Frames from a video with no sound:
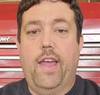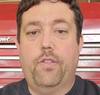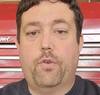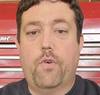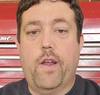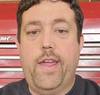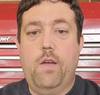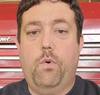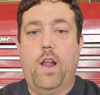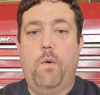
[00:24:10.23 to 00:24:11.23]
And
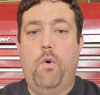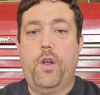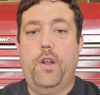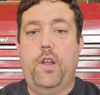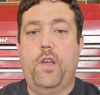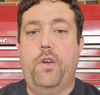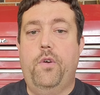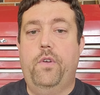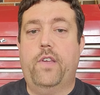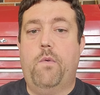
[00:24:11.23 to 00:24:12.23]
three, what I want you to
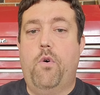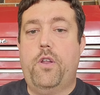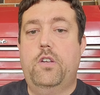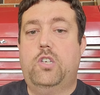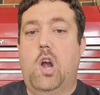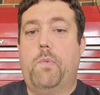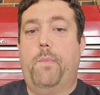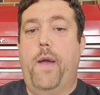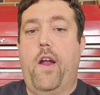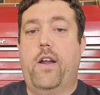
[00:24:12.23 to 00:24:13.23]
do is I want you to start
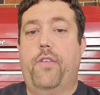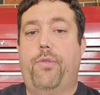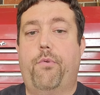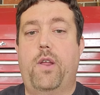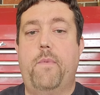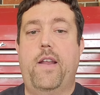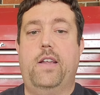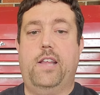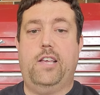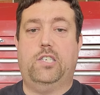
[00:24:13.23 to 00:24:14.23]
preparing a
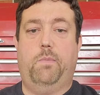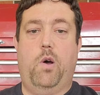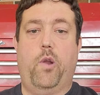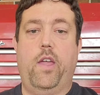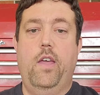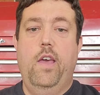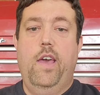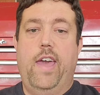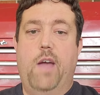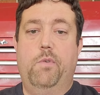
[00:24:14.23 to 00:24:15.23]
three-minute testimony,
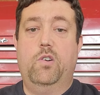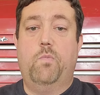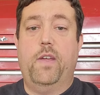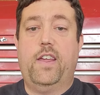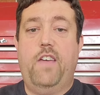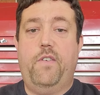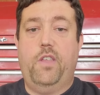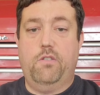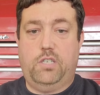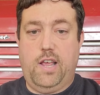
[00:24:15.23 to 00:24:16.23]
and we're going to be
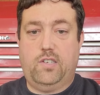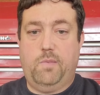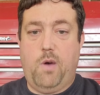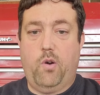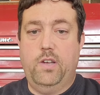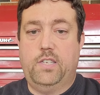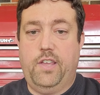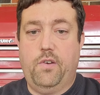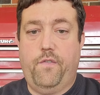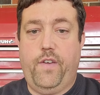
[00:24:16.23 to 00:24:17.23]
giving those testimonies
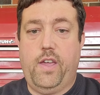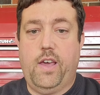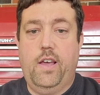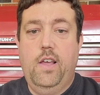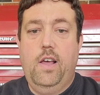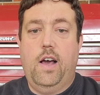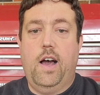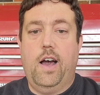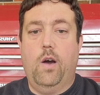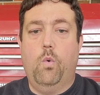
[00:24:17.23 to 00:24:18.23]
either via
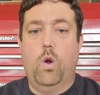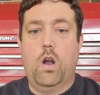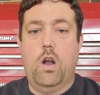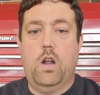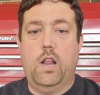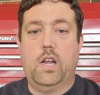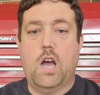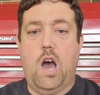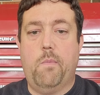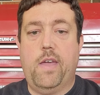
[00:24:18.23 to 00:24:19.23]
uh, word and
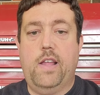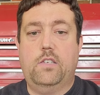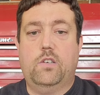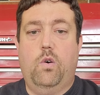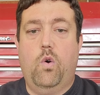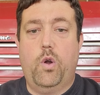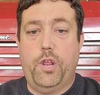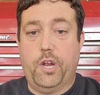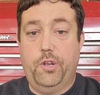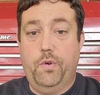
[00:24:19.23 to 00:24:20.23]
comments, or
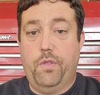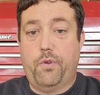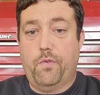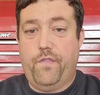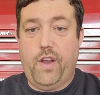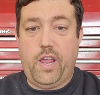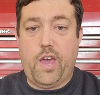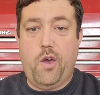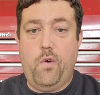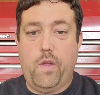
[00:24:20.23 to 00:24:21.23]
you can do it through
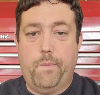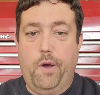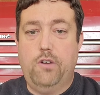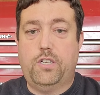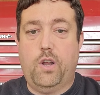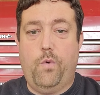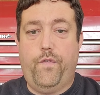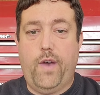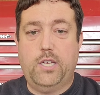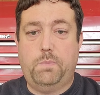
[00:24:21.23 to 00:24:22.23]
video and post it on
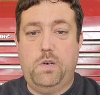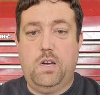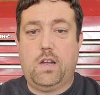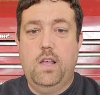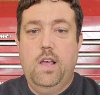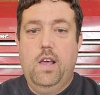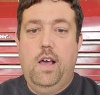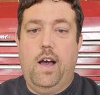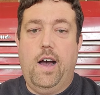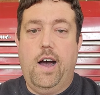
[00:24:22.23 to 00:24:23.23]
Facebook.
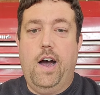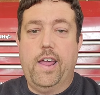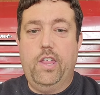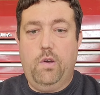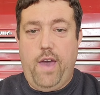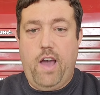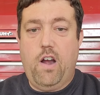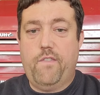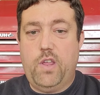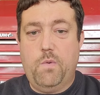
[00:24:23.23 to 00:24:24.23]
Uh, either
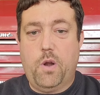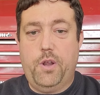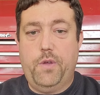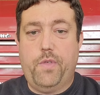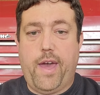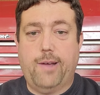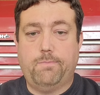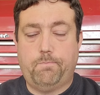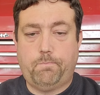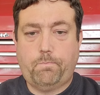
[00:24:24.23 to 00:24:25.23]
however you want to do that.